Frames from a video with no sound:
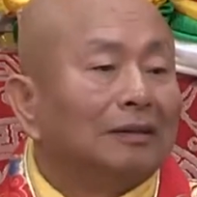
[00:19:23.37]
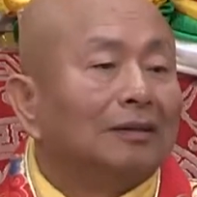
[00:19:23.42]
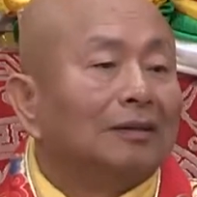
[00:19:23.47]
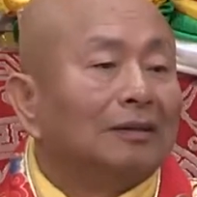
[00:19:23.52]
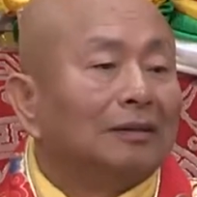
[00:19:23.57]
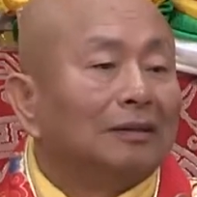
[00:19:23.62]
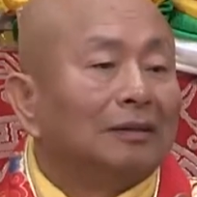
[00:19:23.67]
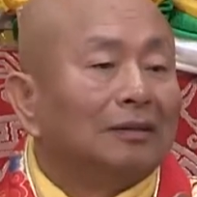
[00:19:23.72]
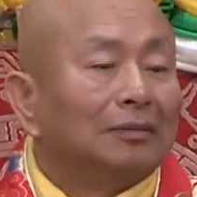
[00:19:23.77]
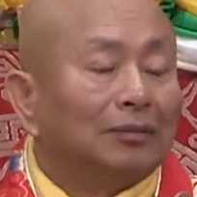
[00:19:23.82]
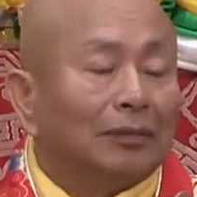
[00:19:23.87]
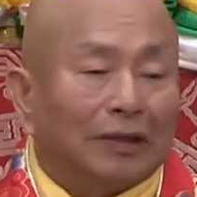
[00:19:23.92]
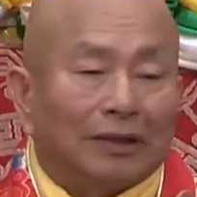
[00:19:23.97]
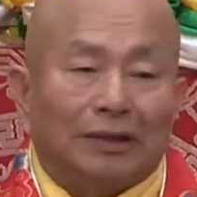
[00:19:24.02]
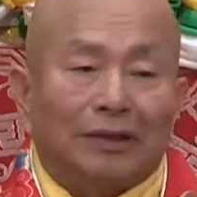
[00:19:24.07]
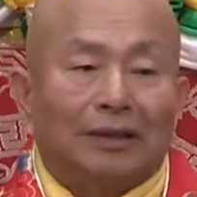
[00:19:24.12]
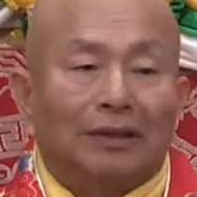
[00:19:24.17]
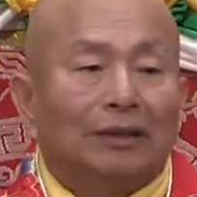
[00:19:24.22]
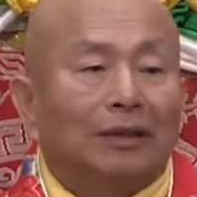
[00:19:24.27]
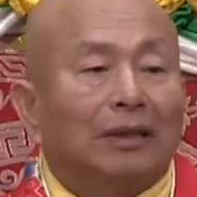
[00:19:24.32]
And
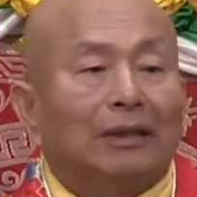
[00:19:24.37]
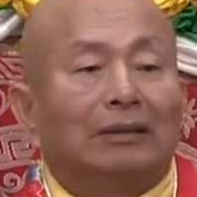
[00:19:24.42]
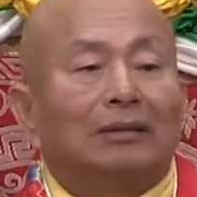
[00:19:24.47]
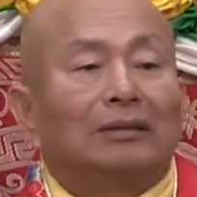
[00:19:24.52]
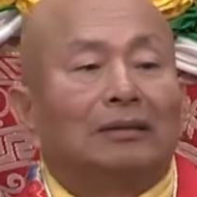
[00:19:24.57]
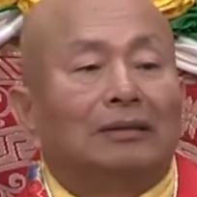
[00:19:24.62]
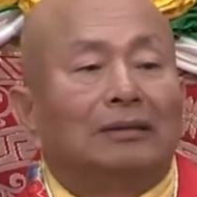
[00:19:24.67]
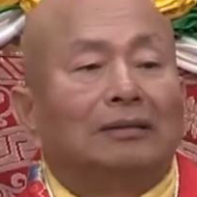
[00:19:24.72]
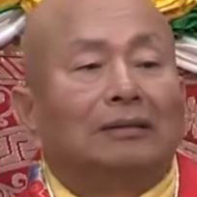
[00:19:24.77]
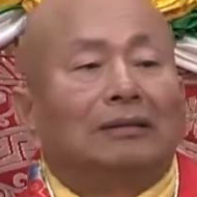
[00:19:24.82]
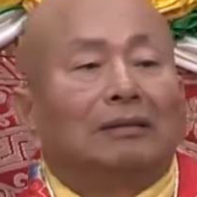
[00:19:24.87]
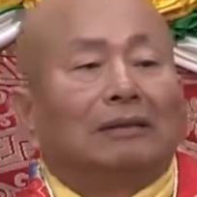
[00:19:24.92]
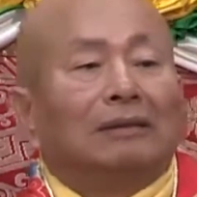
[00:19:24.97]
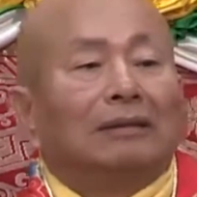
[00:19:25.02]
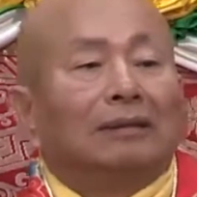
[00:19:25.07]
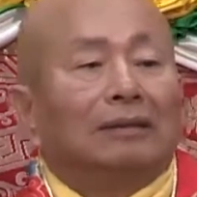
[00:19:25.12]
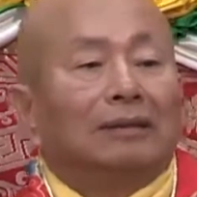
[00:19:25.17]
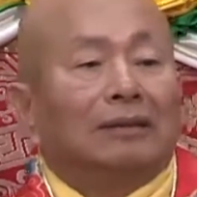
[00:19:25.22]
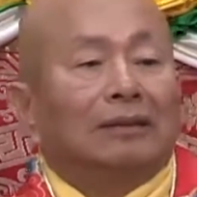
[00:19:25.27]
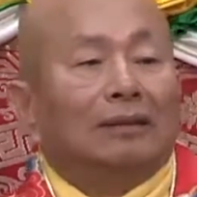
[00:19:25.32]
Grandmaster every day
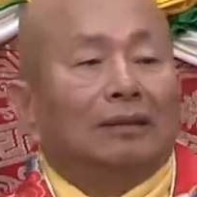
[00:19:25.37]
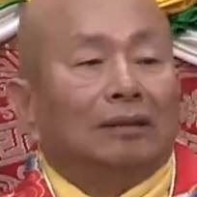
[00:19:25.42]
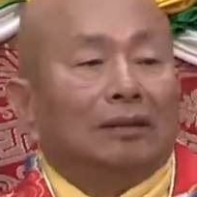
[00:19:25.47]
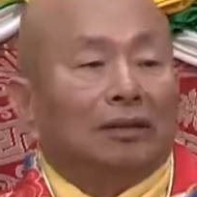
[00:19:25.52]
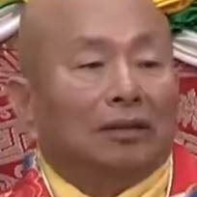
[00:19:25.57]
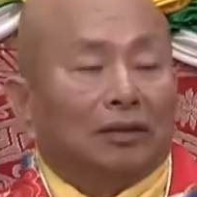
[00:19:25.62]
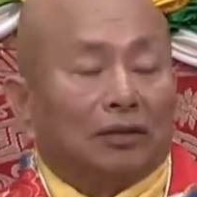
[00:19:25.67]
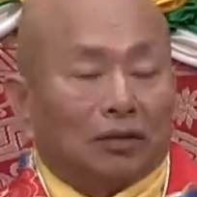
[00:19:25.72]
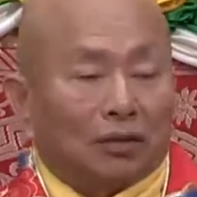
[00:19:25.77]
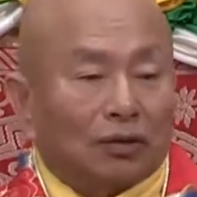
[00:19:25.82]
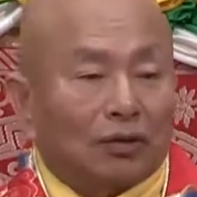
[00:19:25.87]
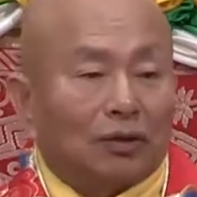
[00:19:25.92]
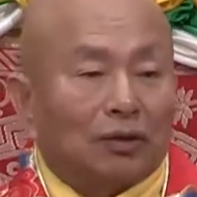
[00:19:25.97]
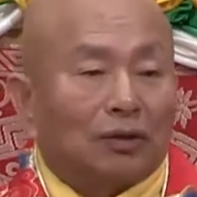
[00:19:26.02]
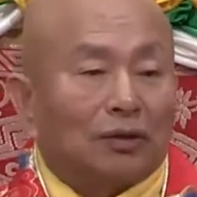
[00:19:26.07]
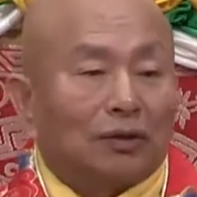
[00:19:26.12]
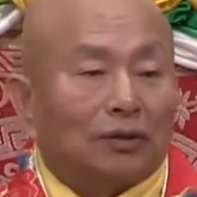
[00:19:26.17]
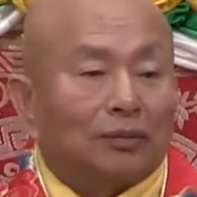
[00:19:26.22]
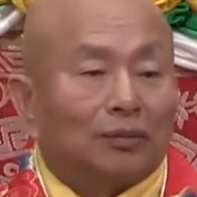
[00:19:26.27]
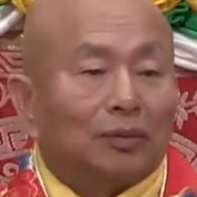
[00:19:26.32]
recites the Hiking
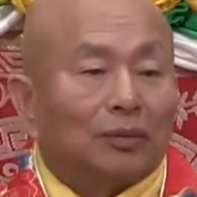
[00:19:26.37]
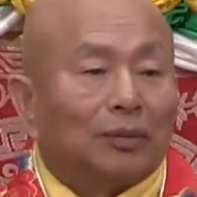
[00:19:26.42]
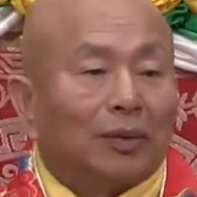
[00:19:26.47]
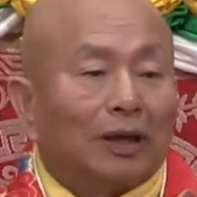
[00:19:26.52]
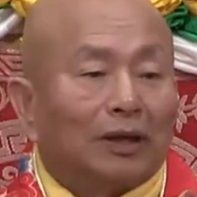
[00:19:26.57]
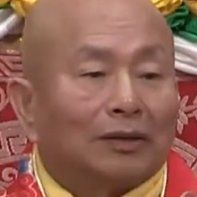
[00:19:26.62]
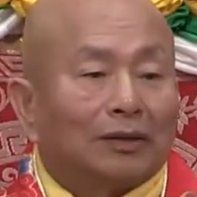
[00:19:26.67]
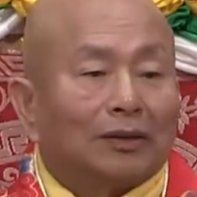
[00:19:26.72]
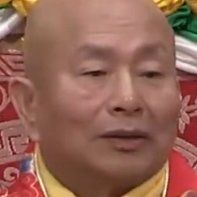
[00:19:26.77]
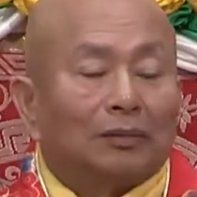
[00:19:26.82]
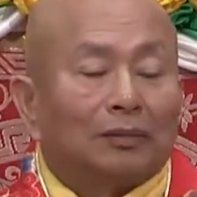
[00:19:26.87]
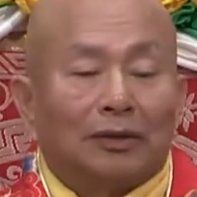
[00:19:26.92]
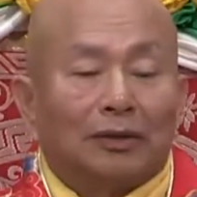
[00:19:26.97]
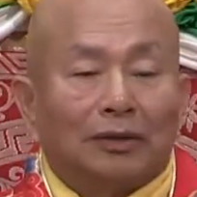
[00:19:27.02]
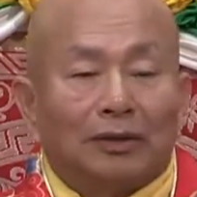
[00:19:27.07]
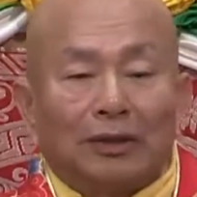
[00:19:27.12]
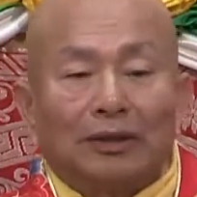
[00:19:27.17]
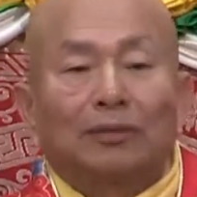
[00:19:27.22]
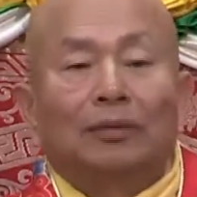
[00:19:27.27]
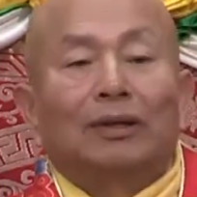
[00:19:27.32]
Kuan Yin Sutra.
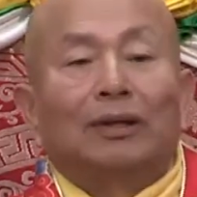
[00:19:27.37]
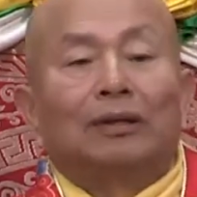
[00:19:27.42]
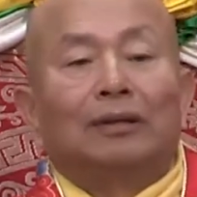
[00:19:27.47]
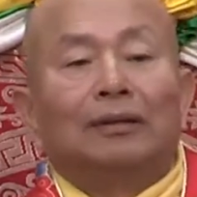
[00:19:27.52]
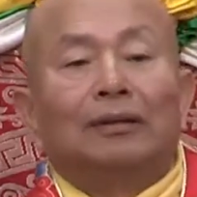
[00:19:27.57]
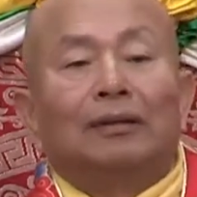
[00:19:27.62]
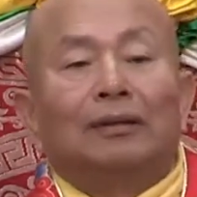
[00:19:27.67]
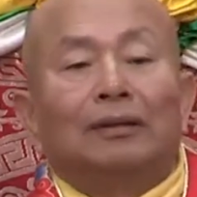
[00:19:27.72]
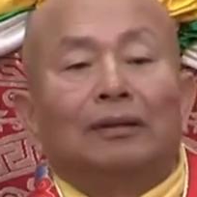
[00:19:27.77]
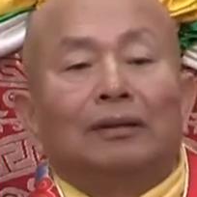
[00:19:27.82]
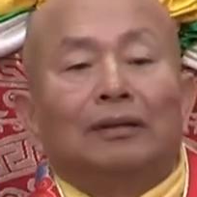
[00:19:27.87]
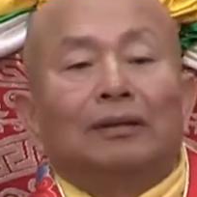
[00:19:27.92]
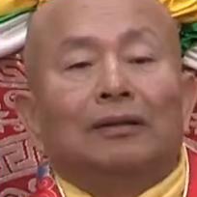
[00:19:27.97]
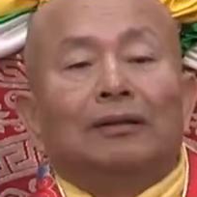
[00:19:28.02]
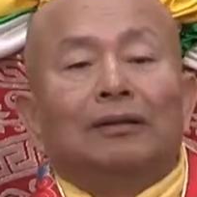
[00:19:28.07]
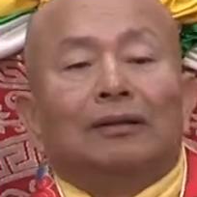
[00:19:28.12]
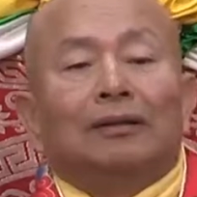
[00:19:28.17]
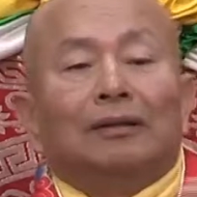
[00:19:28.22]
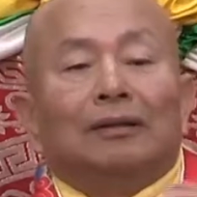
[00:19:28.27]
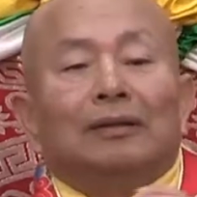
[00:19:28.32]

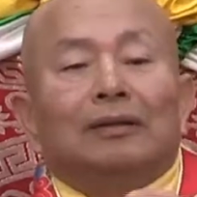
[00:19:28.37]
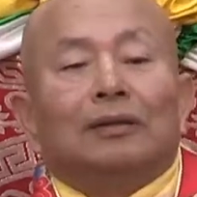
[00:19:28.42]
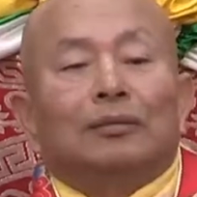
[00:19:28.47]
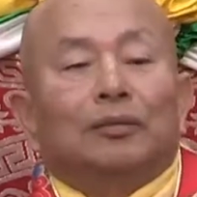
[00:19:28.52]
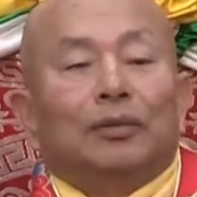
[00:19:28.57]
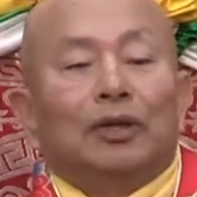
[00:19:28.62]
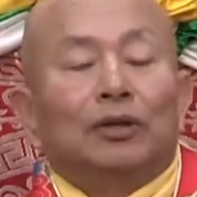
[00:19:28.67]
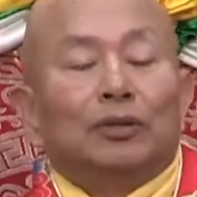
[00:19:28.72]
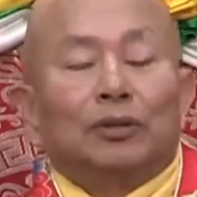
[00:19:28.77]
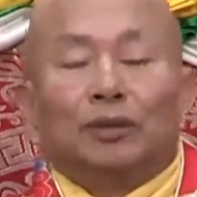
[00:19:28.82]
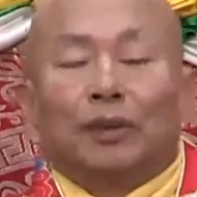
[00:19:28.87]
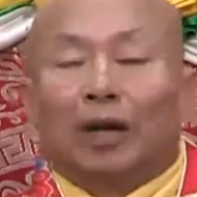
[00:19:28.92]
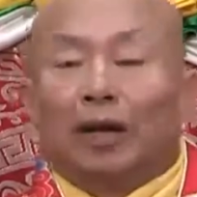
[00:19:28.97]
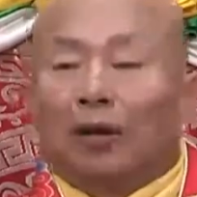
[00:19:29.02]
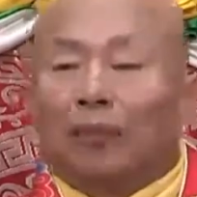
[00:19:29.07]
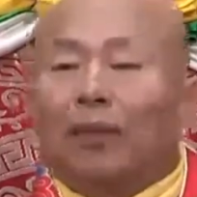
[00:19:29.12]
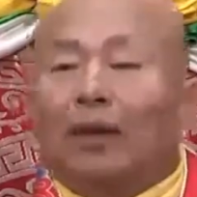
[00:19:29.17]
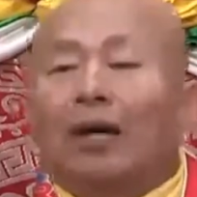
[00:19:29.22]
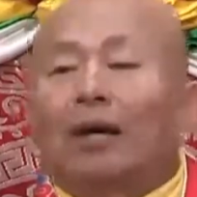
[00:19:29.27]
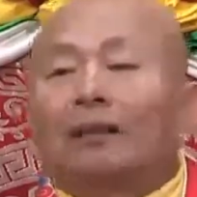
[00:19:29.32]
So I'm
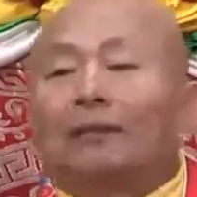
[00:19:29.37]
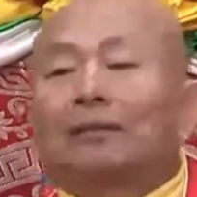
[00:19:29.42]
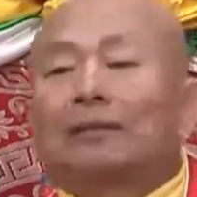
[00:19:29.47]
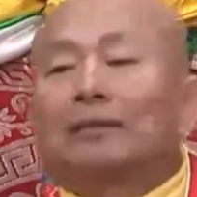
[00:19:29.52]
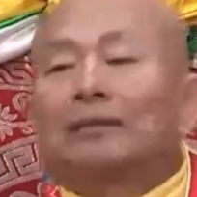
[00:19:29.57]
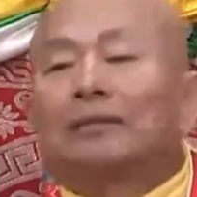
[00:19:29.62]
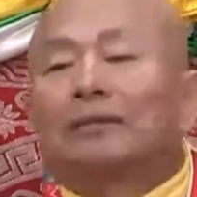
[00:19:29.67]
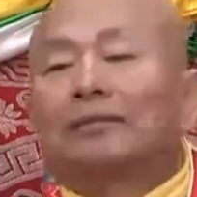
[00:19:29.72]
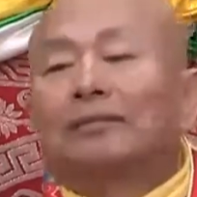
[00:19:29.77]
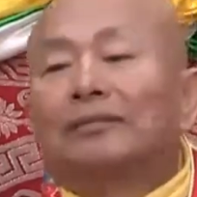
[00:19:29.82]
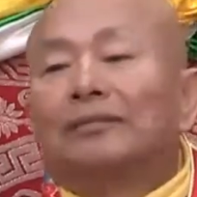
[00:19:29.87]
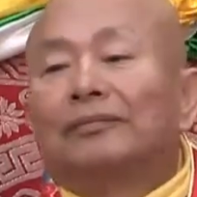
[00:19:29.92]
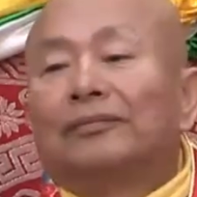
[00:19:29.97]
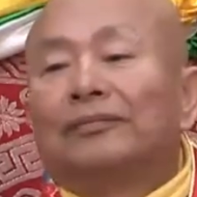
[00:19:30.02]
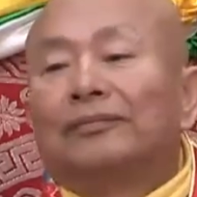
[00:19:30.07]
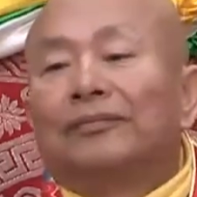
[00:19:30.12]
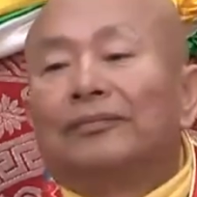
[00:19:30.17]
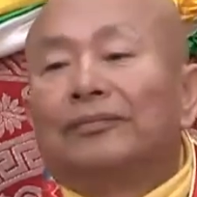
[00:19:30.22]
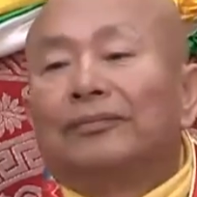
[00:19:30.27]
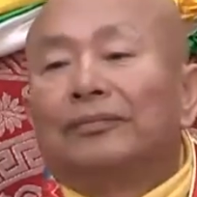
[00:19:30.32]
not afraid of
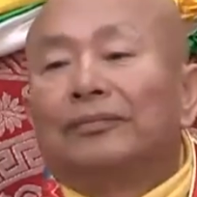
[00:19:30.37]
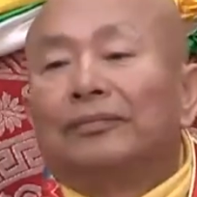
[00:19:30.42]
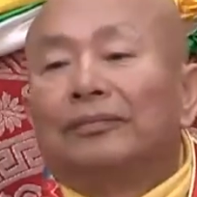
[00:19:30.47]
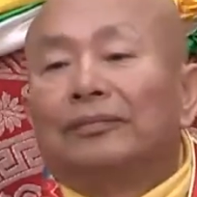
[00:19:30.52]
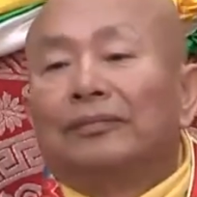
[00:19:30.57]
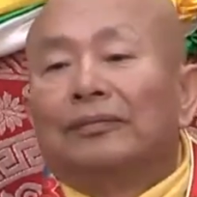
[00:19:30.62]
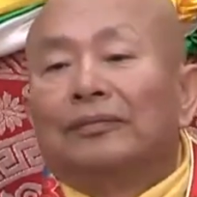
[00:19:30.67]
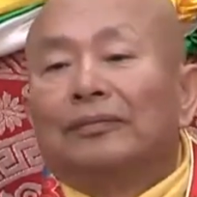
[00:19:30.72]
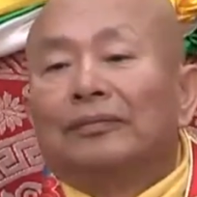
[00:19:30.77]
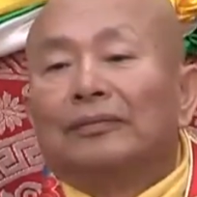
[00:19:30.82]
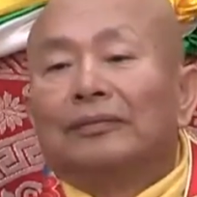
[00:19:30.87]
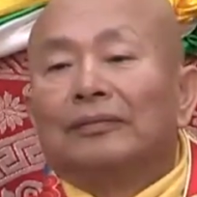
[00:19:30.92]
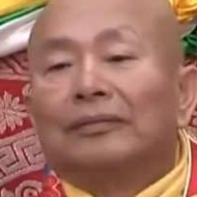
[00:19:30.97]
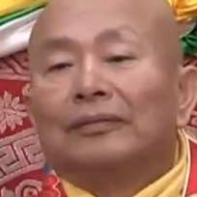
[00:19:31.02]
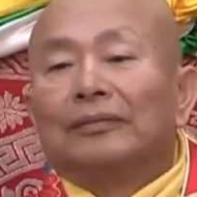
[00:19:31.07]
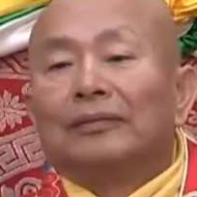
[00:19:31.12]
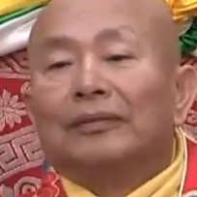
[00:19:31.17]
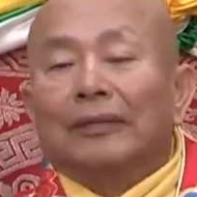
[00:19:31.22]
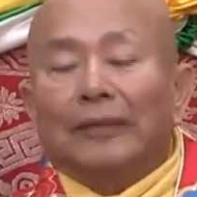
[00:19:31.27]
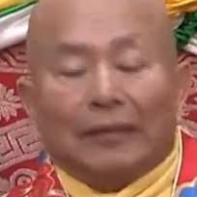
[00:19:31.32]
anything. There's nothing to be
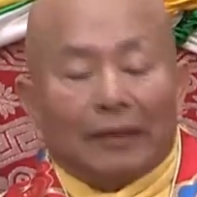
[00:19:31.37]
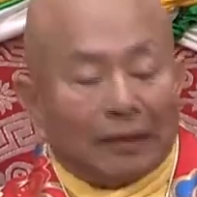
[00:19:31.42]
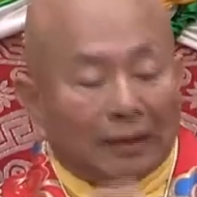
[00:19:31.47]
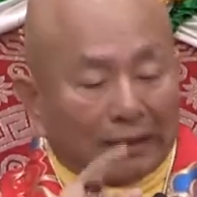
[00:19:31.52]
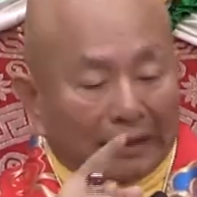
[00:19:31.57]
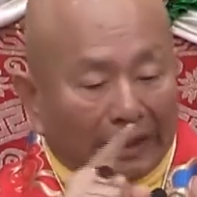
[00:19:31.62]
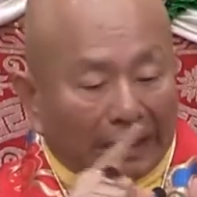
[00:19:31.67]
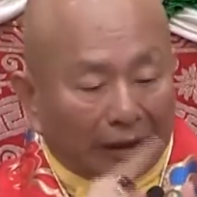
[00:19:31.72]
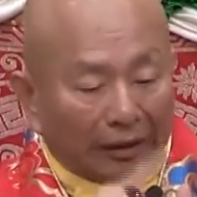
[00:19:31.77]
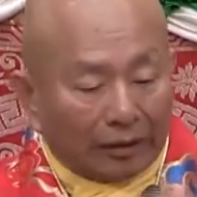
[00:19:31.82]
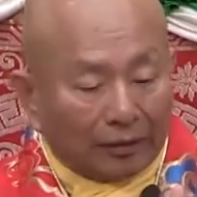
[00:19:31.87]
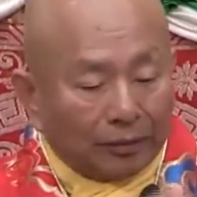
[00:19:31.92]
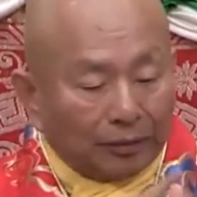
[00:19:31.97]
scared of.